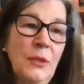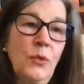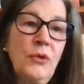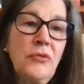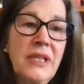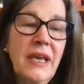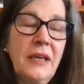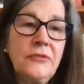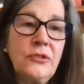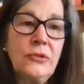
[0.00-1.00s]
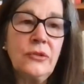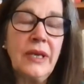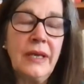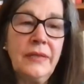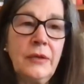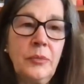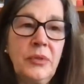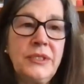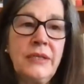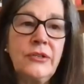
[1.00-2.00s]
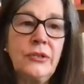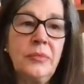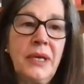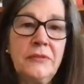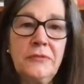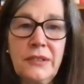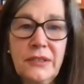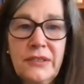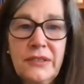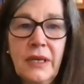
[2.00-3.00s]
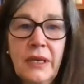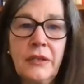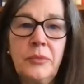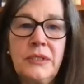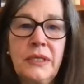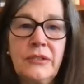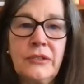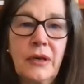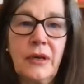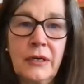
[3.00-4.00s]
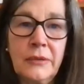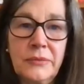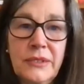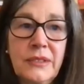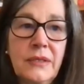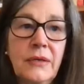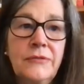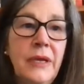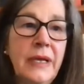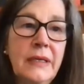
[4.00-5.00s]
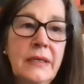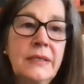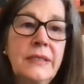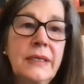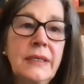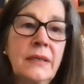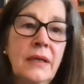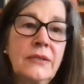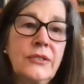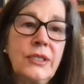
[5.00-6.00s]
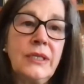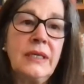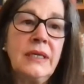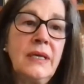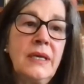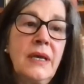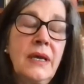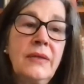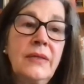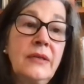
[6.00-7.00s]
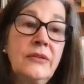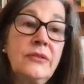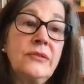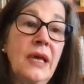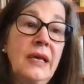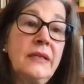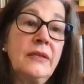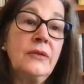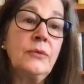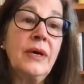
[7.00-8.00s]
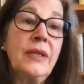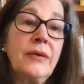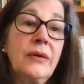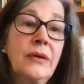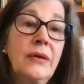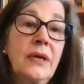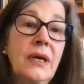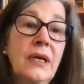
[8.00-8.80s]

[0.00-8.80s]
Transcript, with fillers: We really have to look at the potential benefits and the potential harms of any technology, and then decide whether